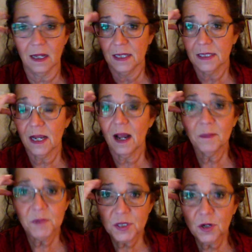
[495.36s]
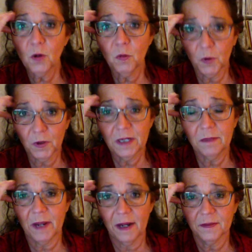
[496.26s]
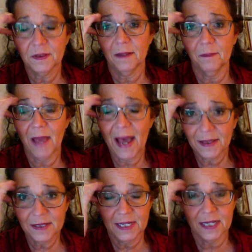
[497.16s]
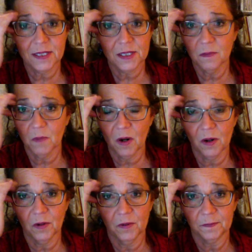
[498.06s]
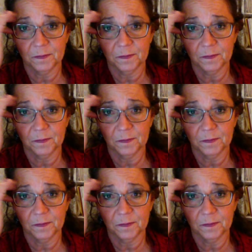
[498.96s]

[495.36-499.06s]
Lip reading: Say, I'm so worried about the math test tomorrow.